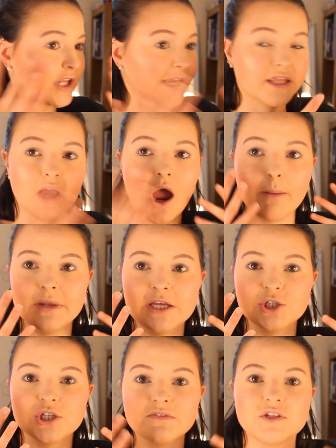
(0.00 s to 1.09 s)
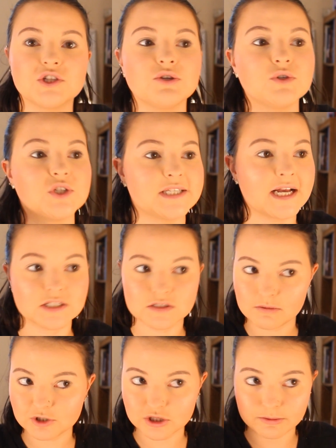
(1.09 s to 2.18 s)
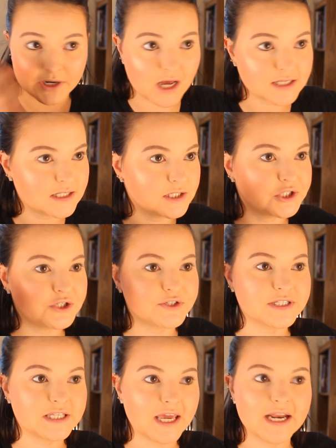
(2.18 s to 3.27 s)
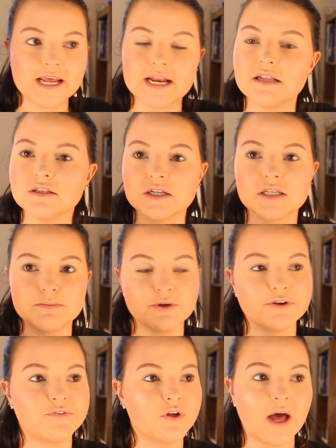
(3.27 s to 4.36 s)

Like, the combination of the two just adds so much luminosity to your skin and it looks beautiful.